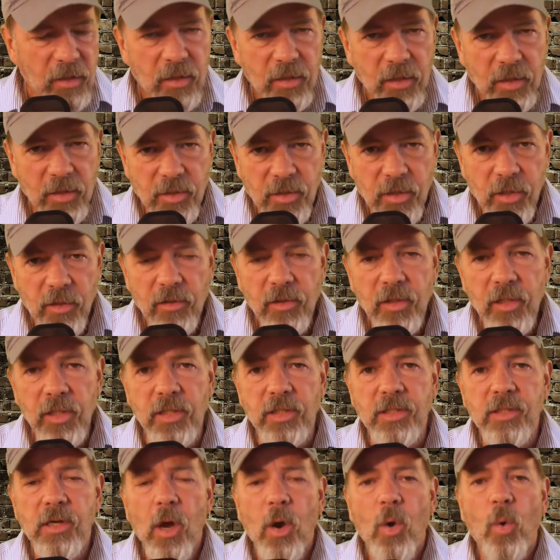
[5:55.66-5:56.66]
Consider
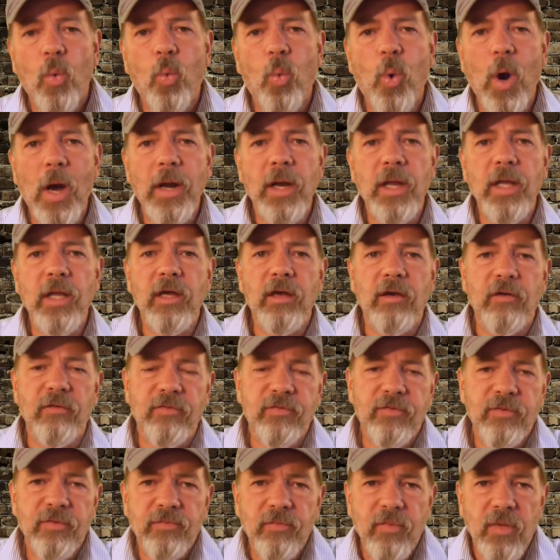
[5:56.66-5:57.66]
this. What
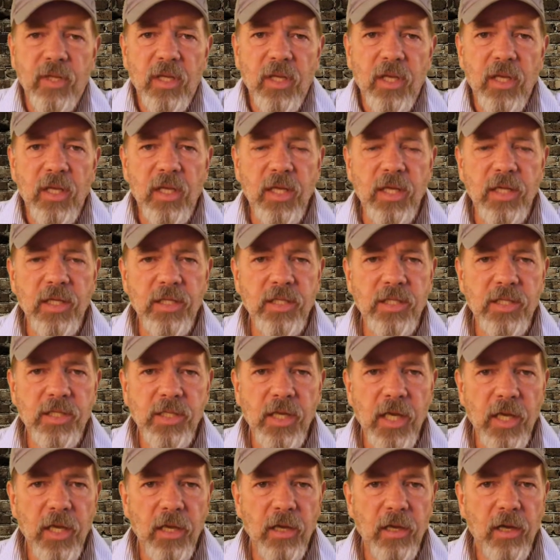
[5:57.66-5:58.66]
if,
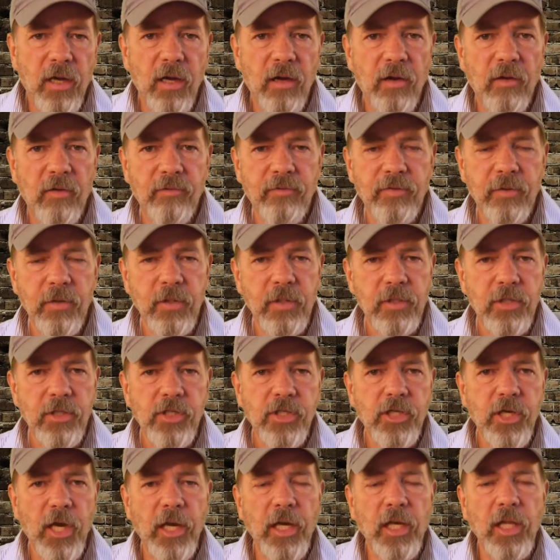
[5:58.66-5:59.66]
instead of
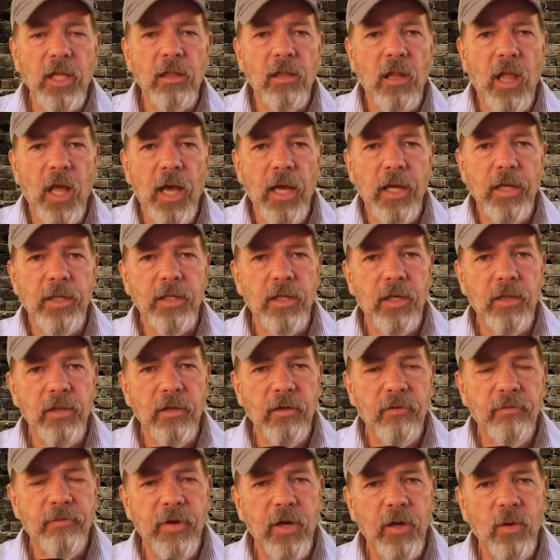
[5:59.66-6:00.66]
shining light on
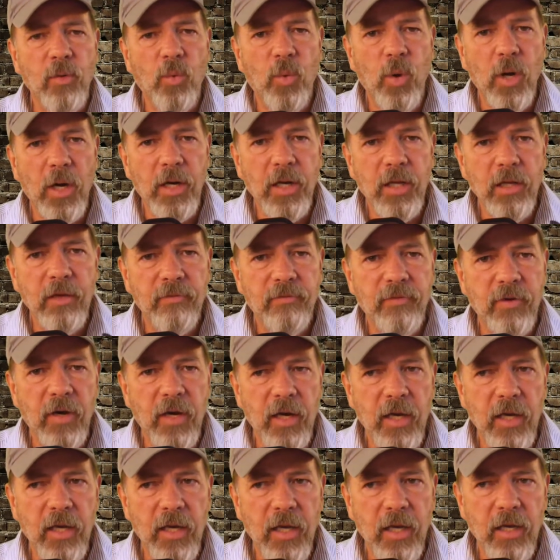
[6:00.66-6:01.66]
the affair, what if
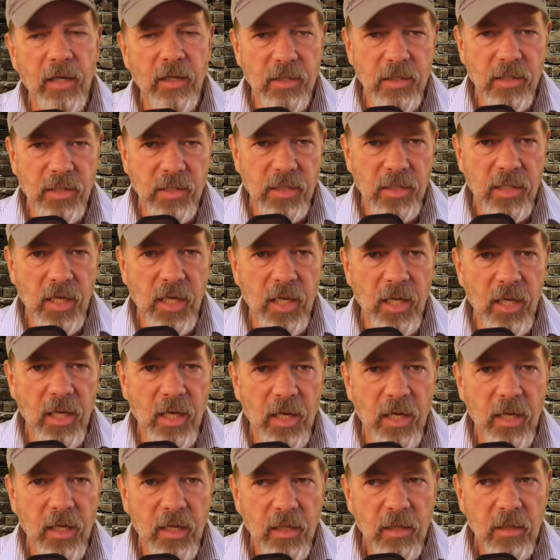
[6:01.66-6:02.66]
I had instead